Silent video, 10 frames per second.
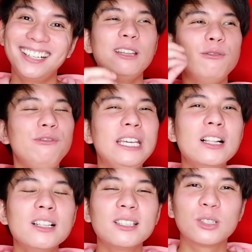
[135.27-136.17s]
It
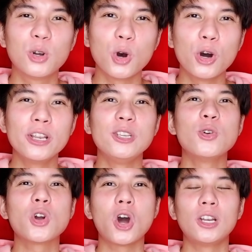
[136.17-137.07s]
feels good.
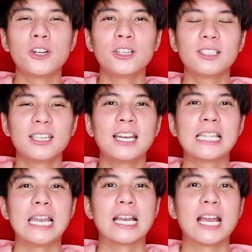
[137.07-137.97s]
Yung colors niya
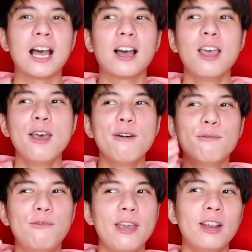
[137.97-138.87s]
talagang
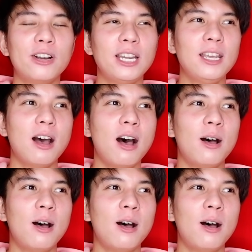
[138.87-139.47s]
very,